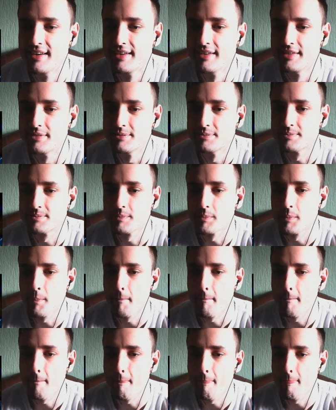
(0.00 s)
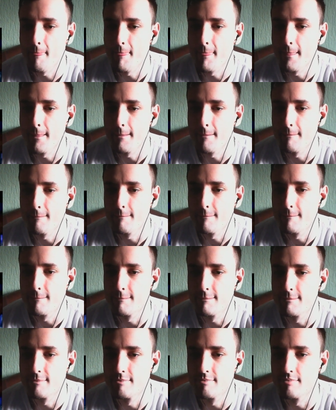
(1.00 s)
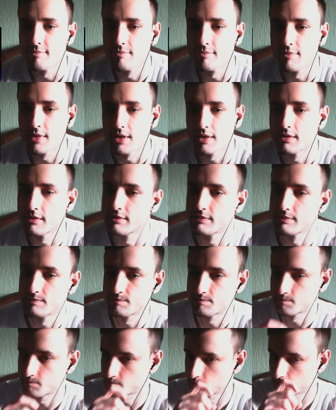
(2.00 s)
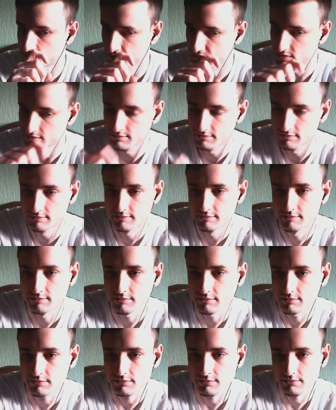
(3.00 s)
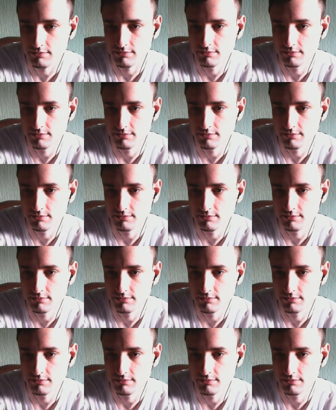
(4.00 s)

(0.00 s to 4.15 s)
¿Cómo estás? Why would you sound like me? Because